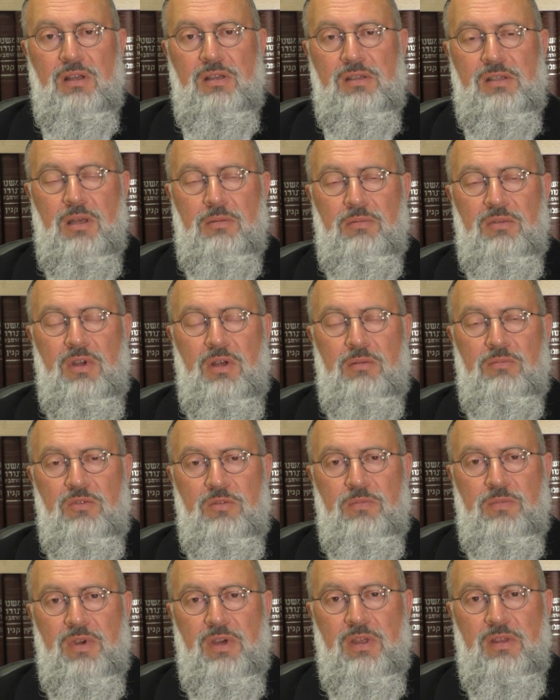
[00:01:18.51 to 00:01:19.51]
Samach
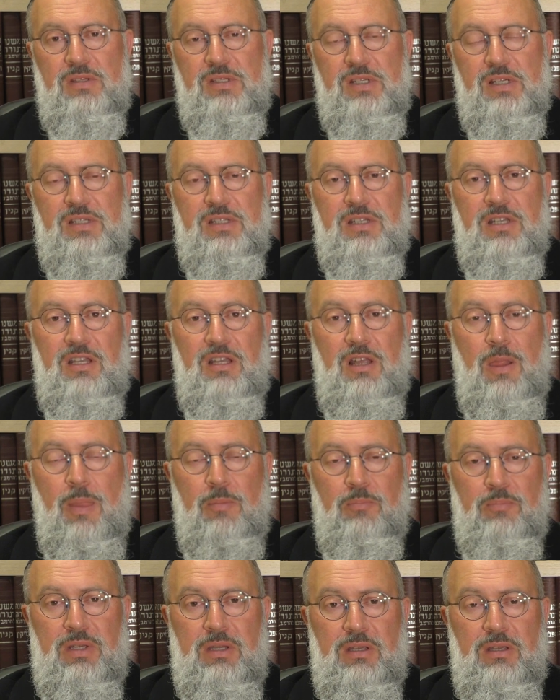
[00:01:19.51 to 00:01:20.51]
Amud Beth
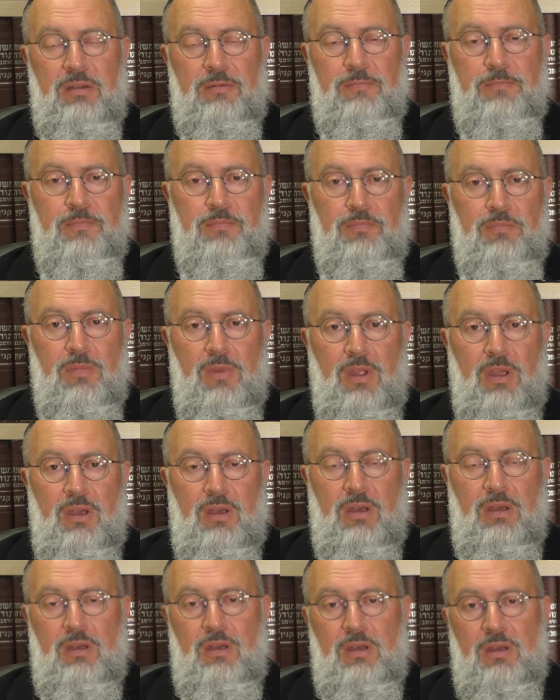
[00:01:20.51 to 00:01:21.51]
60b,
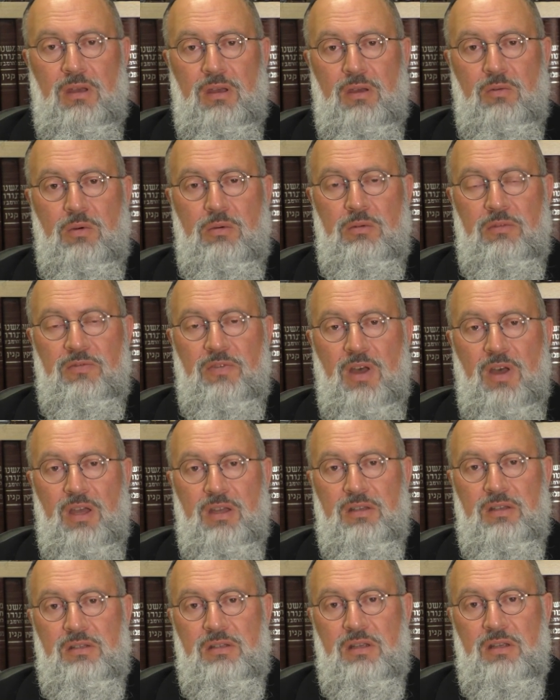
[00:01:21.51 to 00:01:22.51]
where we
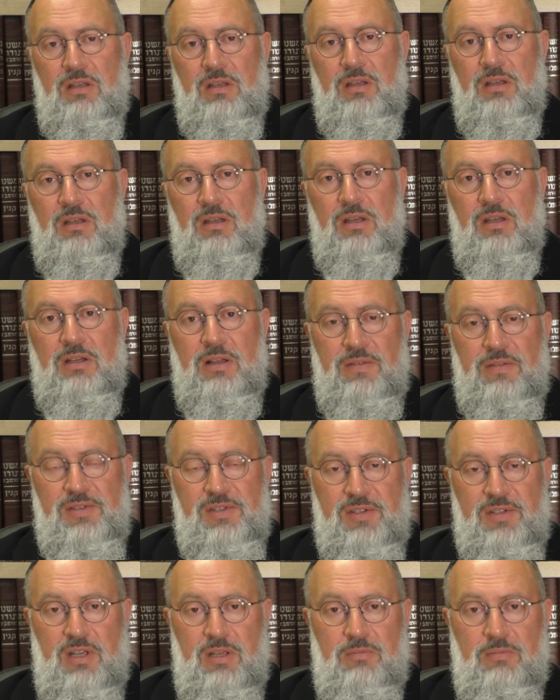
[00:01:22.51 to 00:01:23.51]
find uh, another
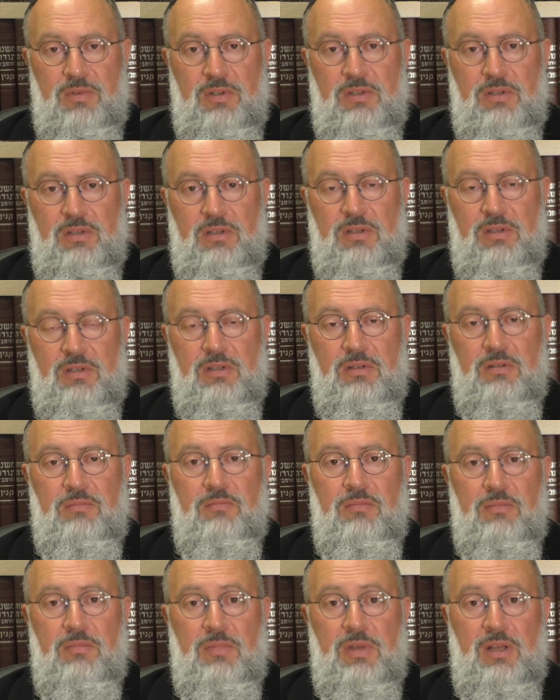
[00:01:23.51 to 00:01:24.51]
statement,
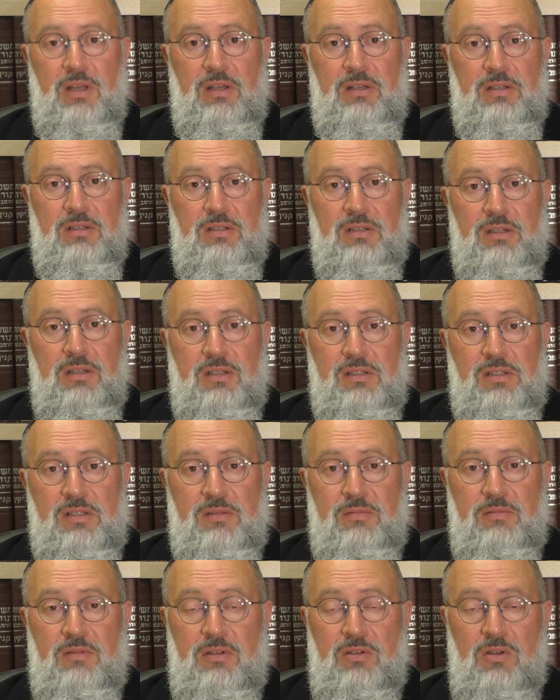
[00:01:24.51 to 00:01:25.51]
and it
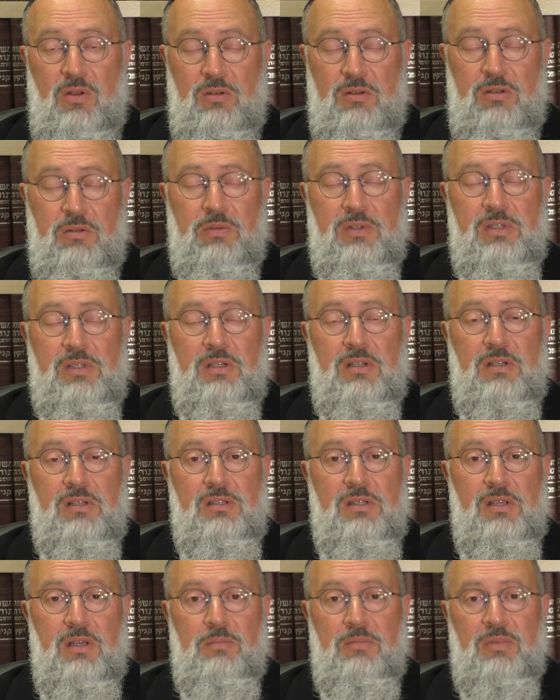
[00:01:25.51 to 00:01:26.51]
is no
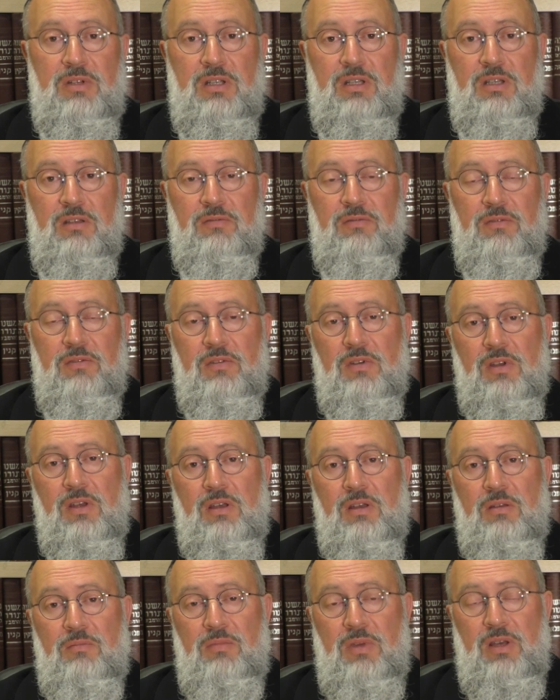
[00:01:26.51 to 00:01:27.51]
coincidence, I believe,
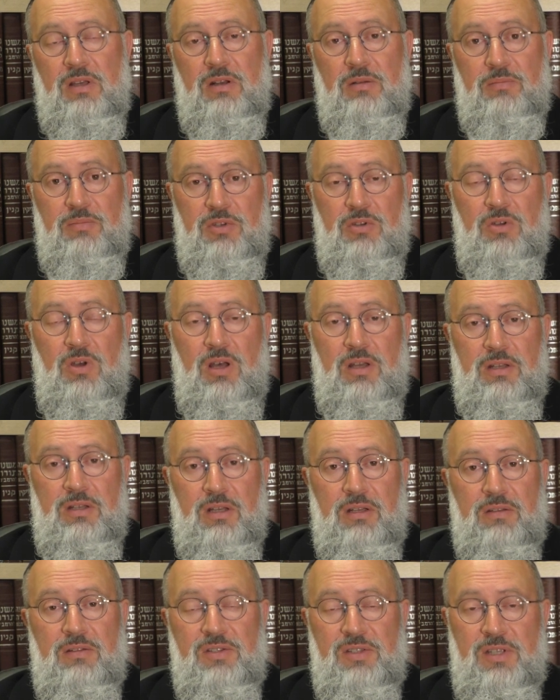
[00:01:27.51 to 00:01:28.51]
by Rabbi
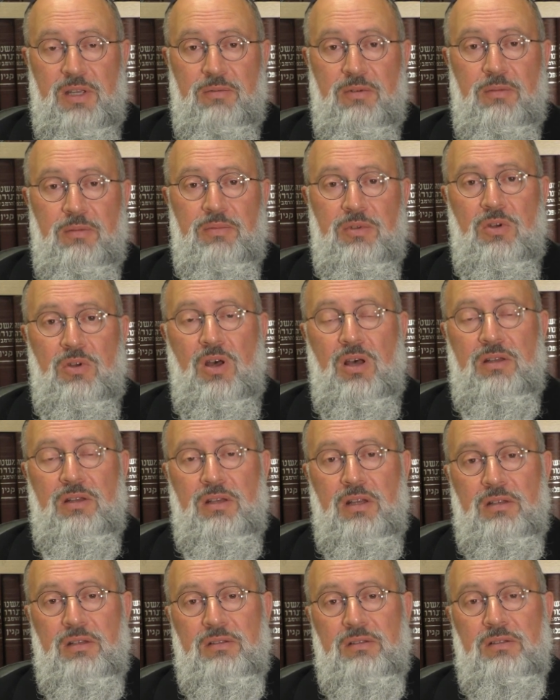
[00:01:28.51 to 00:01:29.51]
Yohanan, the same Rabbi
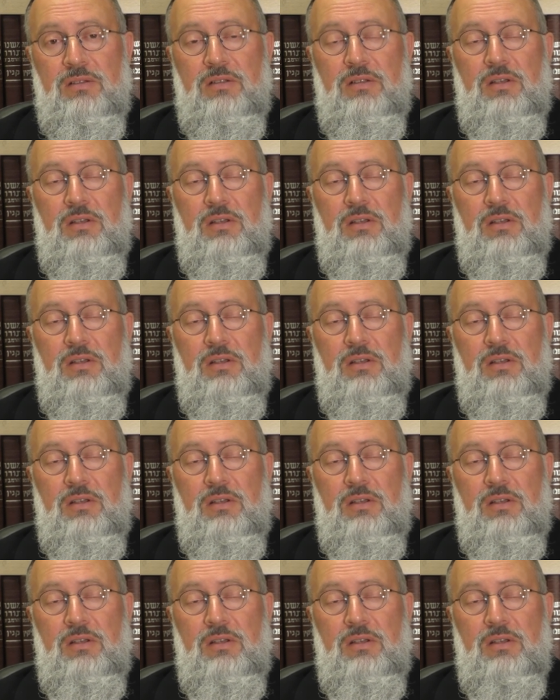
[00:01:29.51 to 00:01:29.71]
Yohanan